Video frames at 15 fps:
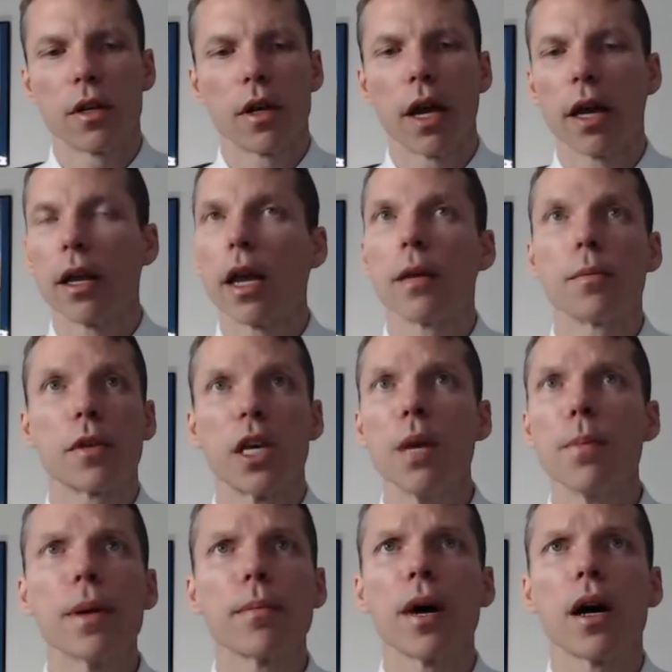And
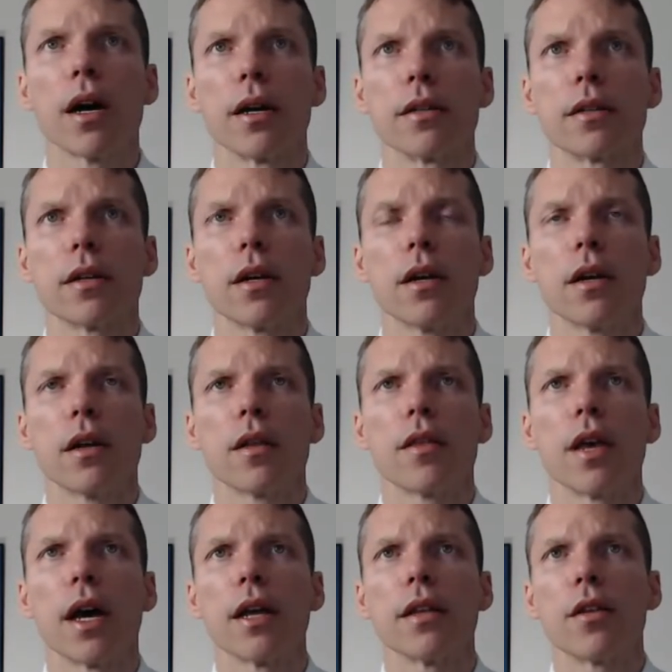keep in mind
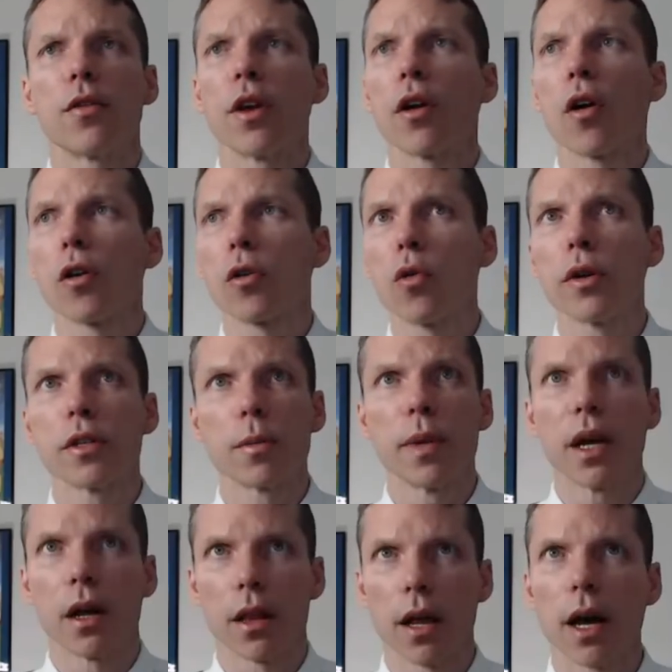that there are going to
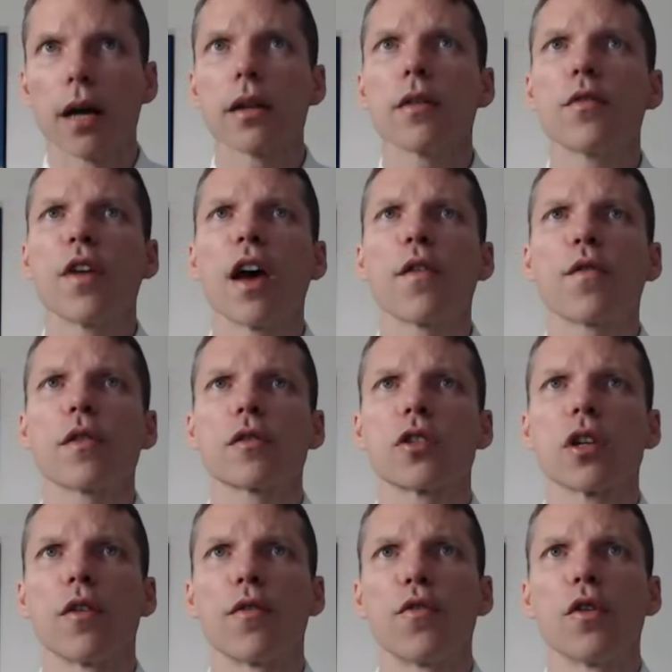be a lot of
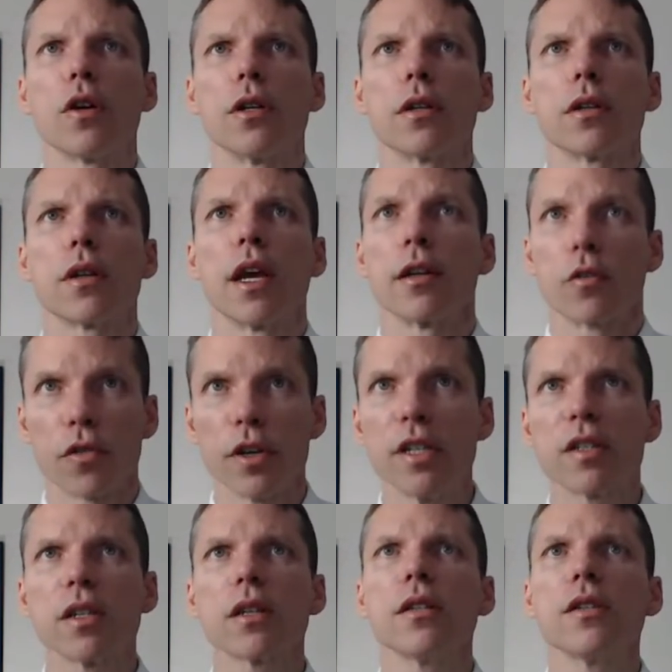efforts afoot,
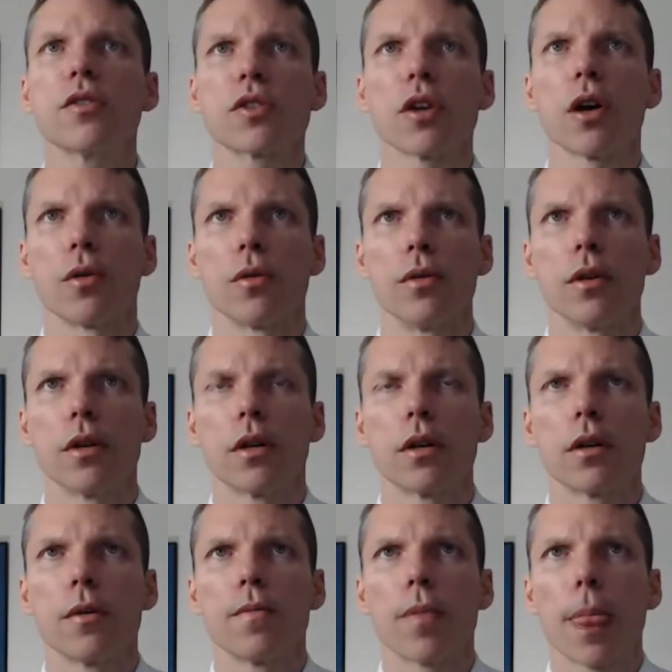increasingly so,
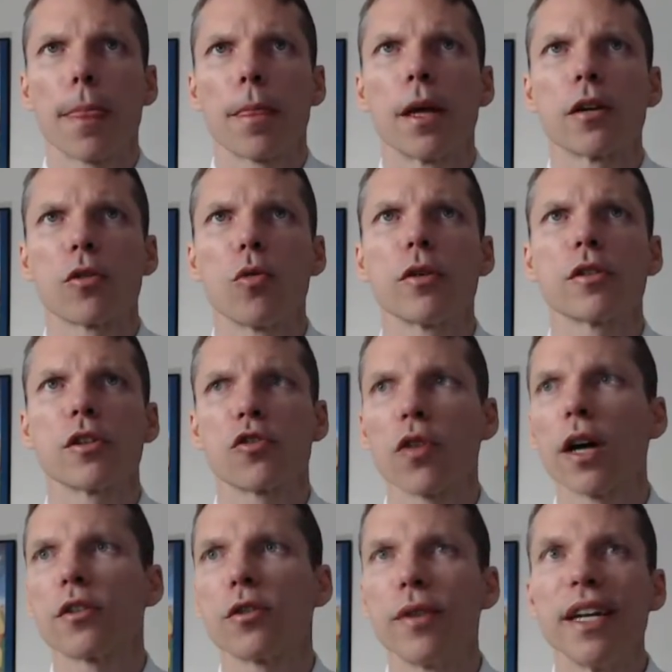that are going to
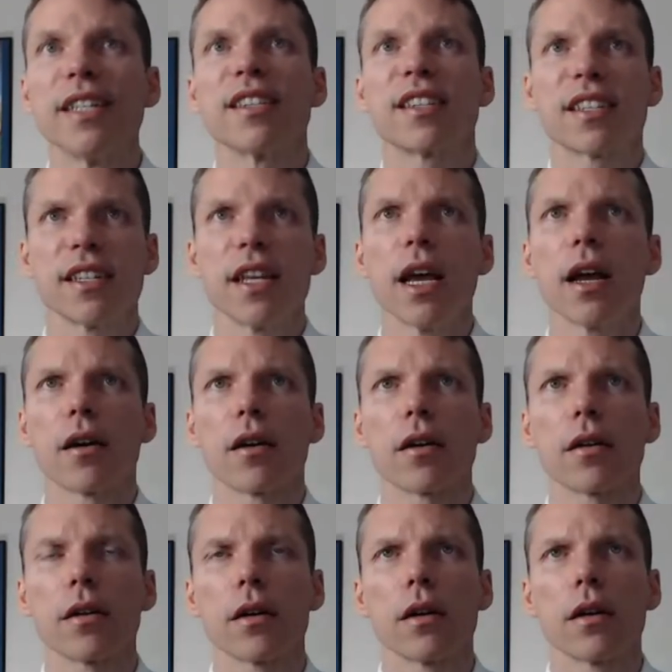try to
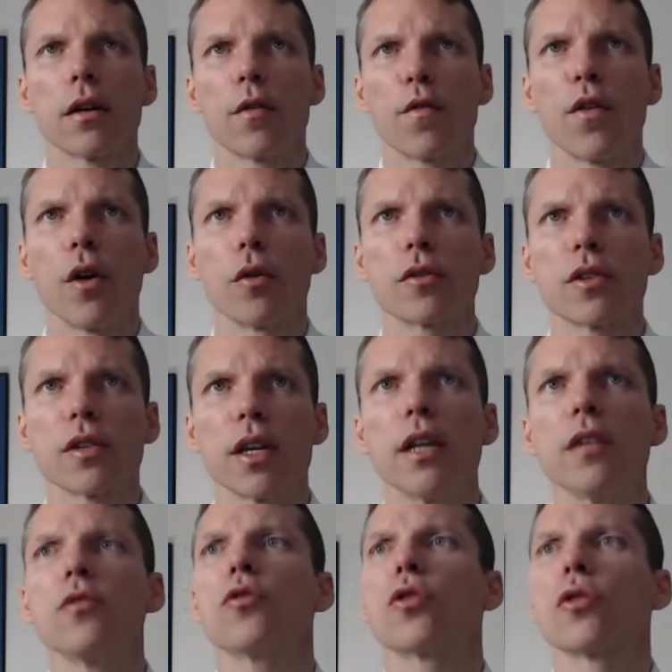ensnare folks
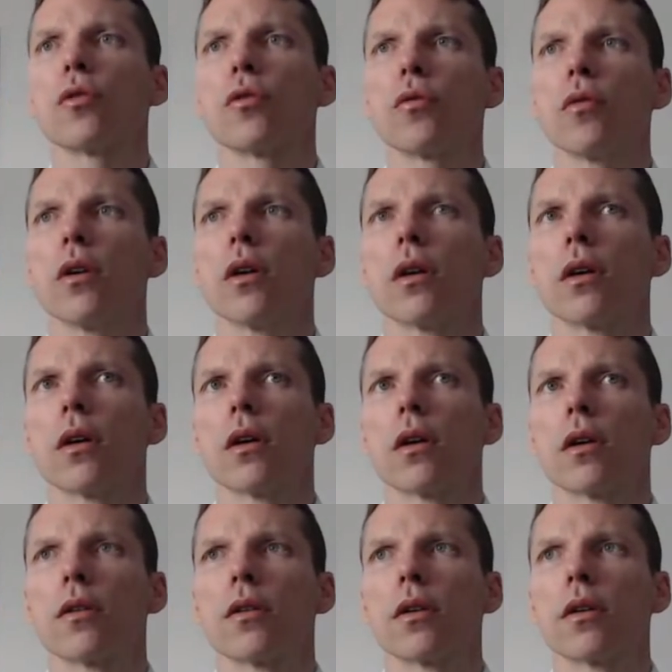into
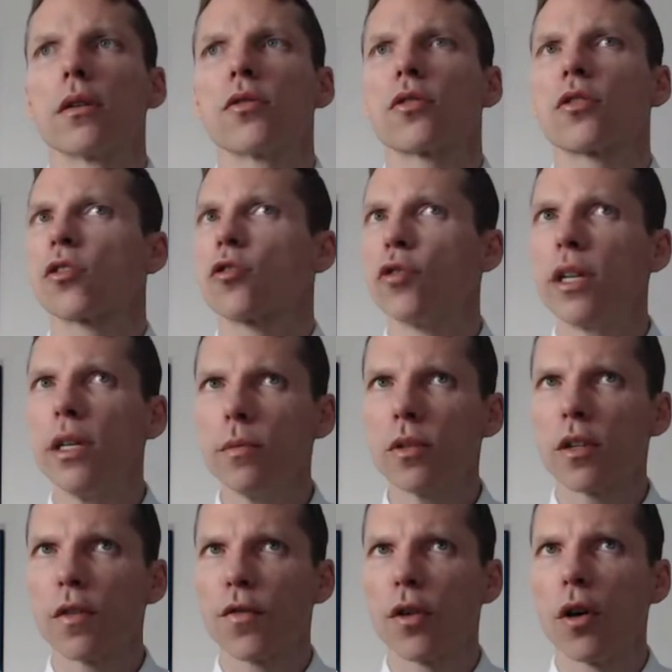
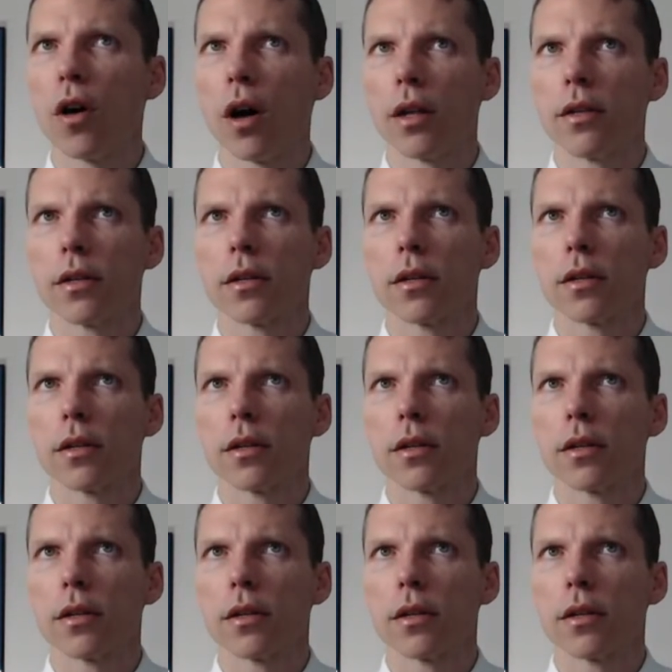streams of thought